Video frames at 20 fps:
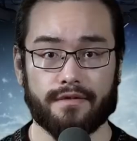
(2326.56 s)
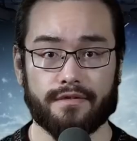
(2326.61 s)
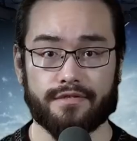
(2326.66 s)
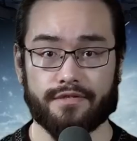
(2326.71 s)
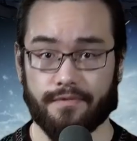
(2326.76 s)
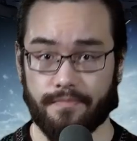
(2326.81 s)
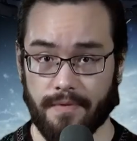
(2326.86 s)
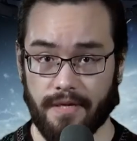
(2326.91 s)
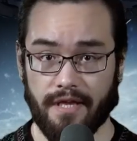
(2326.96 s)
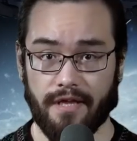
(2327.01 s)

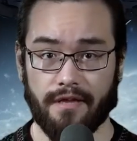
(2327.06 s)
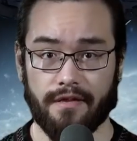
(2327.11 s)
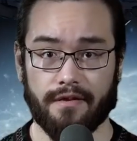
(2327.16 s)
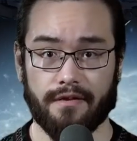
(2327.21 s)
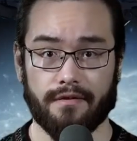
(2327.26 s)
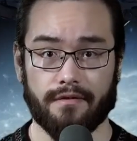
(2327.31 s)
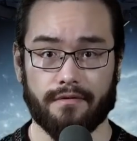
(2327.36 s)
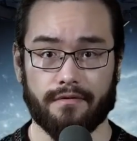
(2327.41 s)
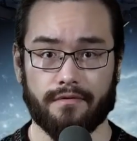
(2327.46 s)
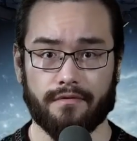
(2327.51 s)
To
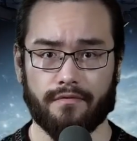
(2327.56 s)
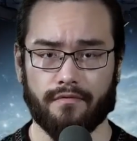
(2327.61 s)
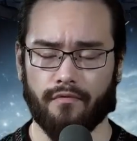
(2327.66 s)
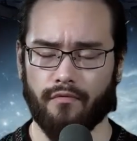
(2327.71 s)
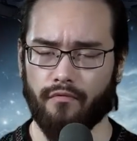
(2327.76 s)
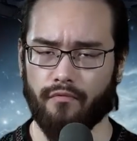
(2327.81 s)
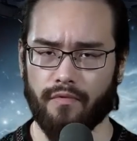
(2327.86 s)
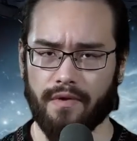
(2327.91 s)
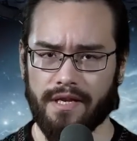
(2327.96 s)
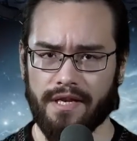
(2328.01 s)
begin,
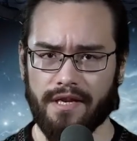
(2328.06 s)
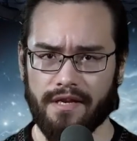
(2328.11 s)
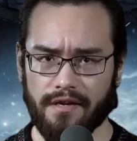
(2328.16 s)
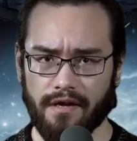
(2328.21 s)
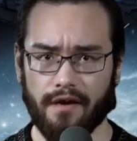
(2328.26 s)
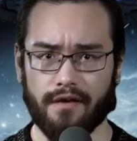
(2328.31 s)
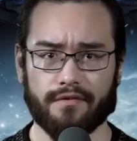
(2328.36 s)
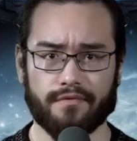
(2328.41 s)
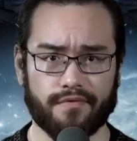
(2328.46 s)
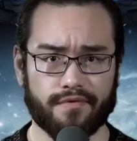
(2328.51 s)
we need
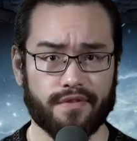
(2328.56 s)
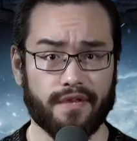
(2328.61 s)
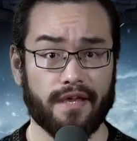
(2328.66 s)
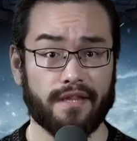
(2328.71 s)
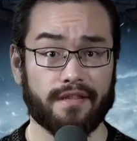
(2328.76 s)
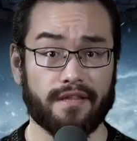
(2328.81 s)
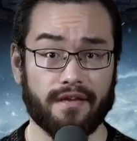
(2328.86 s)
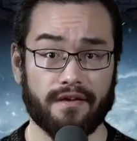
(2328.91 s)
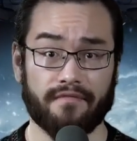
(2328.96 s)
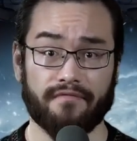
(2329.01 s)
to
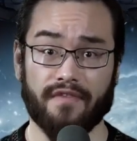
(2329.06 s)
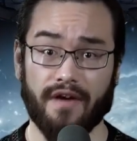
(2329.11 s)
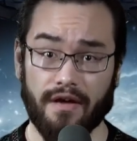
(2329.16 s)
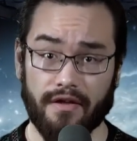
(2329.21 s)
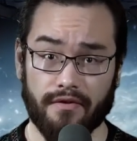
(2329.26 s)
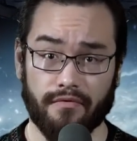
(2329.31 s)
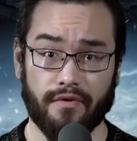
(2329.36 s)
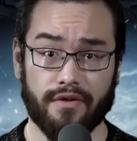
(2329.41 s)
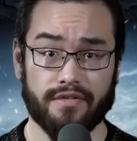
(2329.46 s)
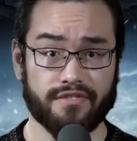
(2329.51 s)
understand the
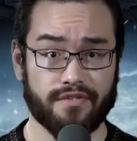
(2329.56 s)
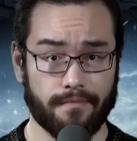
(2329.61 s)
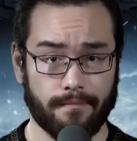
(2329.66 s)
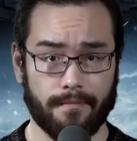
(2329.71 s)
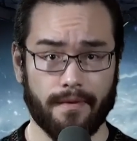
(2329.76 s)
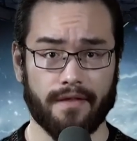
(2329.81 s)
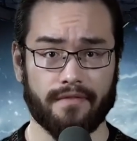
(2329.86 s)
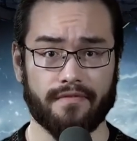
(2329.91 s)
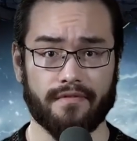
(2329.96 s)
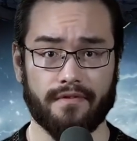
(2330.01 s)
evaluation
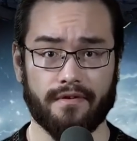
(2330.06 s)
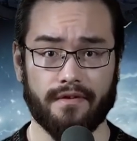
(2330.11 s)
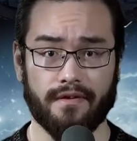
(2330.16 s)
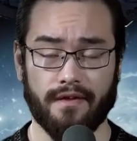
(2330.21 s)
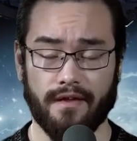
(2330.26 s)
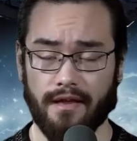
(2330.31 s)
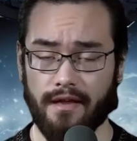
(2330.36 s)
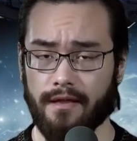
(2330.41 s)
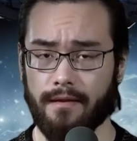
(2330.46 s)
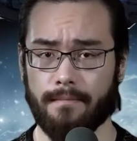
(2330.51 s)
method
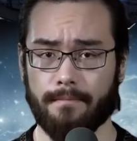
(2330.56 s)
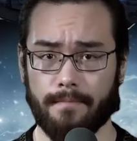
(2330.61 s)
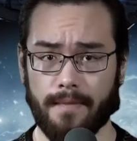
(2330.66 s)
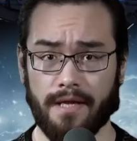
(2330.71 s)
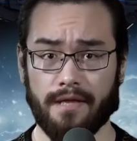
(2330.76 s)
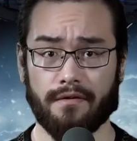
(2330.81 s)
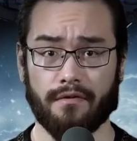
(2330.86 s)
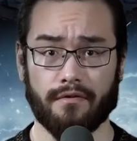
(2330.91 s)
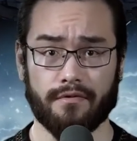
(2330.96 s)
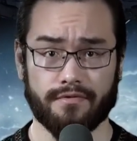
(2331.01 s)
and
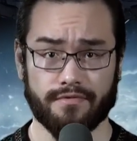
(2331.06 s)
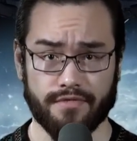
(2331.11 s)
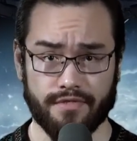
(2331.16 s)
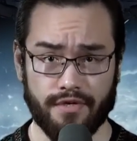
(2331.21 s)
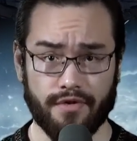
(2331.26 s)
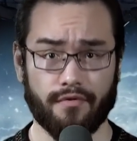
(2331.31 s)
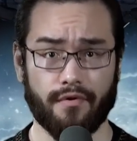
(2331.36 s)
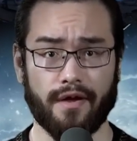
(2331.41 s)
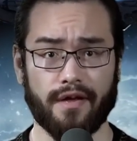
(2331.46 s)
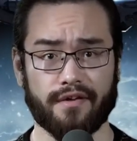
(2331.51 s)
meet our
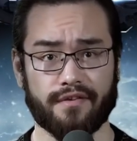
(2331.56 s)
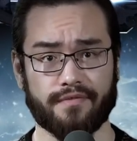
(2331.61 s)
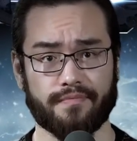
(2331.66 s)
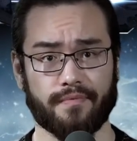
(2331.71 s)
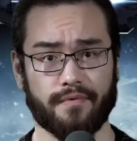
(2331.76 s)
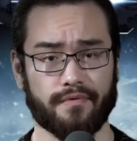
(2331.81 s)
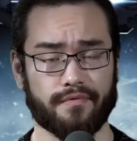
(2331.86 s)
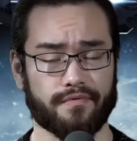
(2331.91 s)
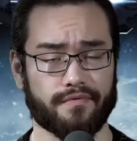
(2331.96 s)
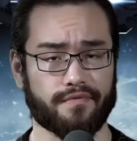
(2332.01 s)
2
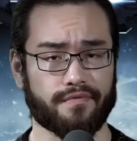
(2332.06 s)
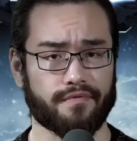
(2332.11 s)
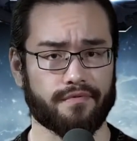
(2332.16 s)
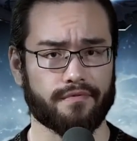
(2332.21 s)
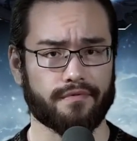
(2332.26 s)
experts.